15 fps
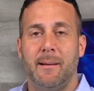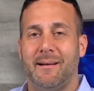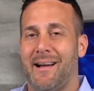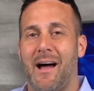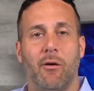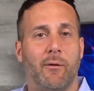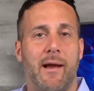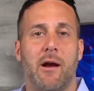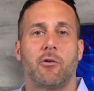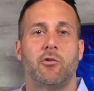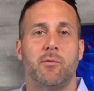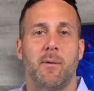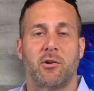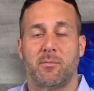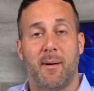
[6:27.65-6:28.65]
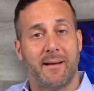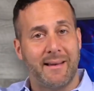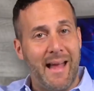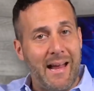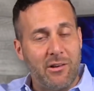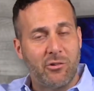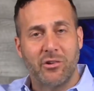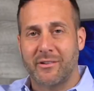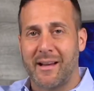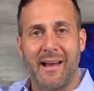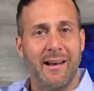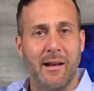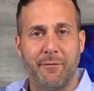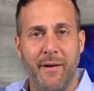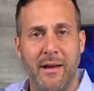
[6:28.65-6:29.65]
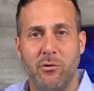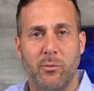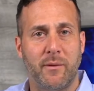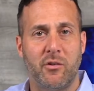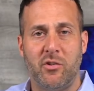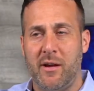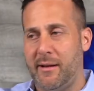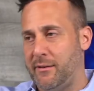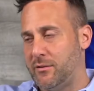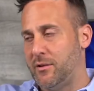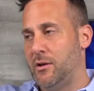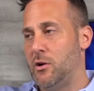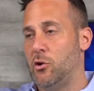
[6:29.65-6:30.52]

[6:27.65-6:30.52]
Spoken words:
I don't care too much about the age because I got enough age with the Chase.